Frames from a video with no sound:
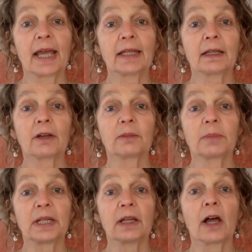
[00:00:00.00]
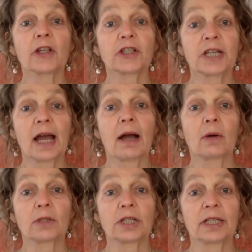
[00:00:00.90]
and not be lost
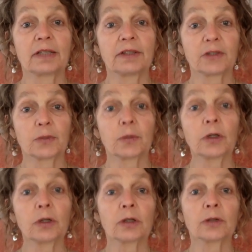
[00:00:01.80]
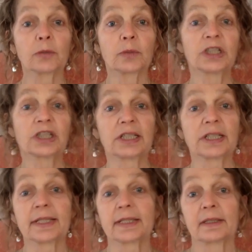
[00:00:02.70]
out in this world, which
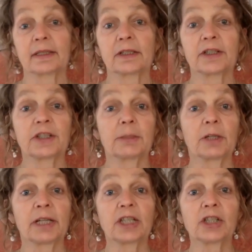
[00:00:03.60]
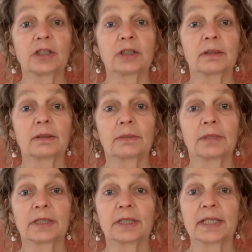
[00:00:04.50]
is a simulation,
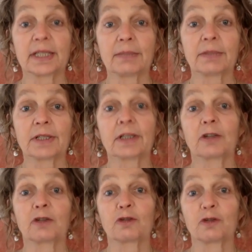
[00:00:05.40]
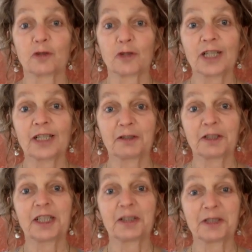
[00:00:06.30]
but it seems really,
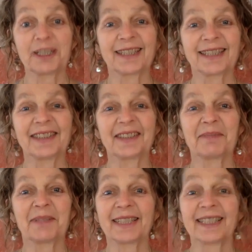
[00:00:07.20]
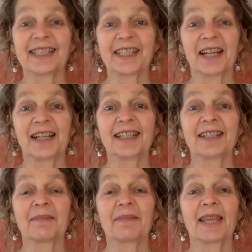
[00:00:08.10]
really real, but it's
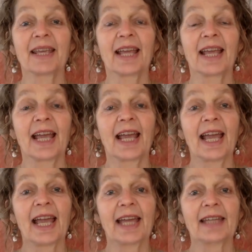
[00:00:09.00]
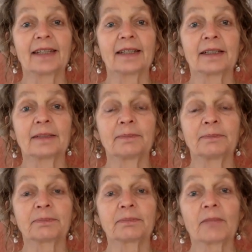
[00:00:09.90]
not.
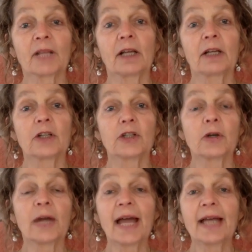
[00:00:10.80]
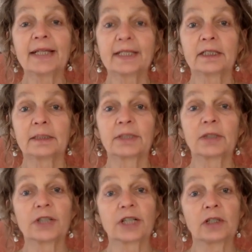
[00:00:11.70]
And so I asked her,
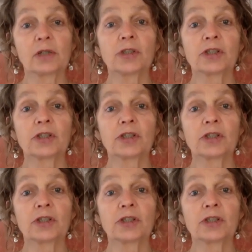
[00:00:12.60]
because I know